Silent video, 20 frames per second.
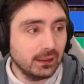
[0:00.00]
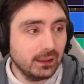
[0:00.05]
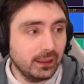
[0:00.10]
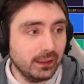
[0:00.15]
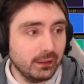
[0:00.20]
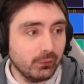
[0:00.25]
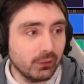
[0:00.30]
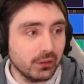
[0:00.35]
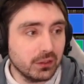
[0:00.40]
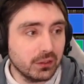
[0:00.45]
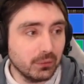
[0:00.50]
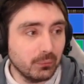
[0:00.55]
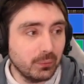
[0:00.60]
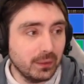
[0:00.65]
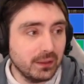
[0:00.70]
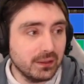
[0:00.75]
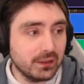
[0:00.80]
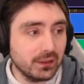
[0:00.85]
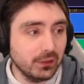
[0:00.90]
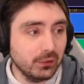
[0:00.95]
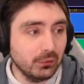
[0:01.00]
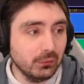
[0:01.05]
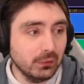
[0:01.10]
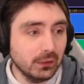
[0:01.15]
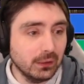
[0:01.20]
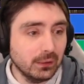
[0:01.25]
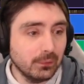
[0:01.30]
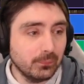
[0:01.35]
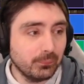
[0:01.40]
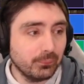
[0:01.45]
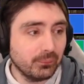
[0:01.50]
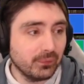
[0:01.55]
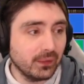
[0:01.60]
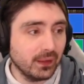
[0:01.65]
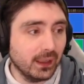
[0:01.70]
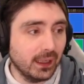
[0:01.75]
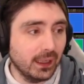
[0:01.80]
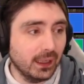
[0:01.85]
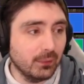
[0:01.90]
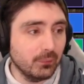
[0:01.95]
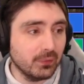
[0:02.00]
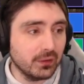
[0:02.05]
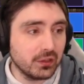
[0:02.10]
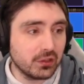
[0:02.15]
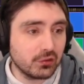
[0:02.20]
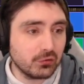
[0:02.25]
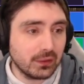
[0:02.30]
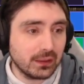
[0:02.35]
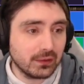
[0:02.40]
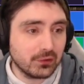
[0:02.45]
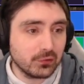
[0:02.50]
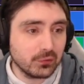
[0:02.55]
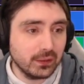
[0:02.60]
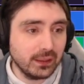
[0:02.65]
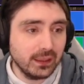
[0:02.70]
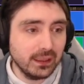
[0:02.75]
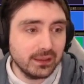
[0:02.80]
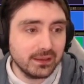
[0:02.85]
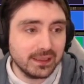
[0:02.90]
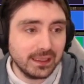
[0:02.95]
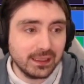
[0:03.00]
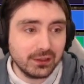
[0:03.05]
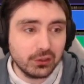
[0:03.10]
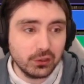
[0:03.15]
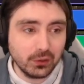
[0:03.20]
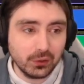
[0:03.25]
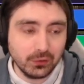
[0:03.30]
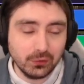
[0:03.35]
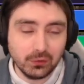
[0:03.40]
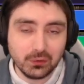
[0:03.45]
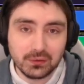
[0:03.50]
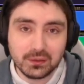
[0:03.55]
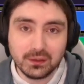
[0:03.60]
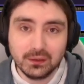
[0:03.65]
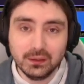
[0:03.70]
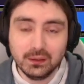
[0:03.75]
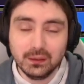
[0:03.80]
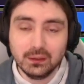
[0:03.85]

and you want to jump into the strength tree and take juggernaut.